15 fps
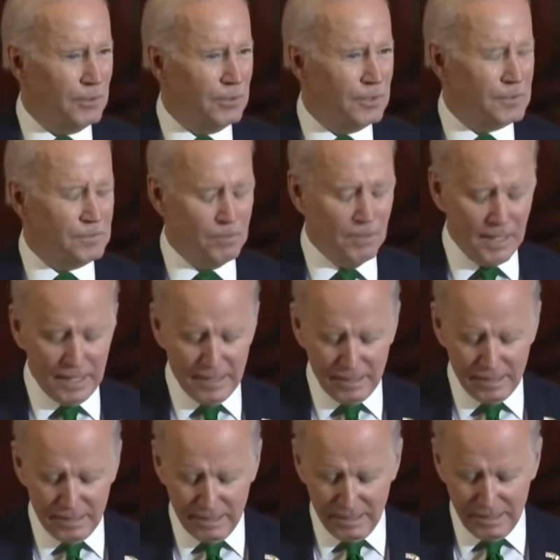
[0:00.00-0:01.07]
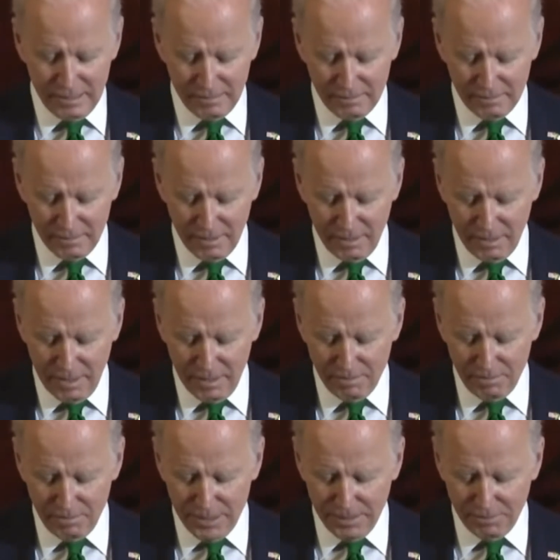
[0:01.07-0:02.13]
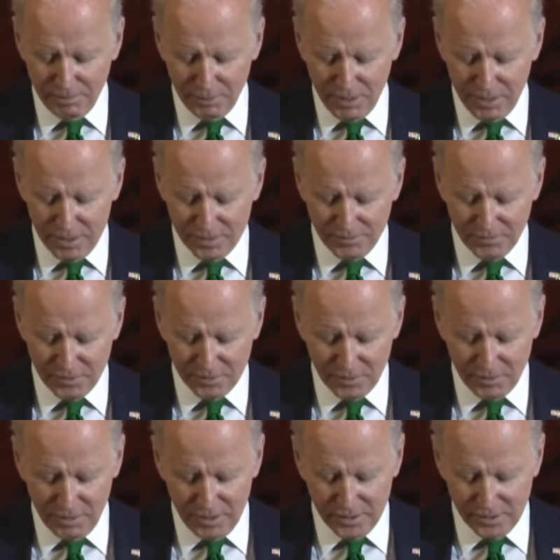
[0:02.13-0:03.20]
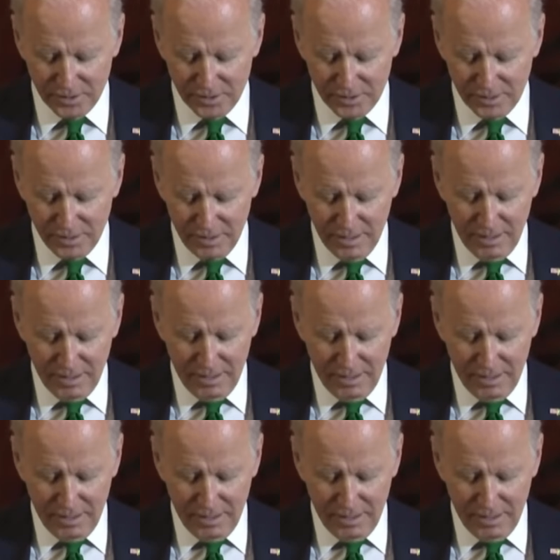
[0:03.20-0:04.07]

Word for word: Putin is paying a, a big price for his aggression.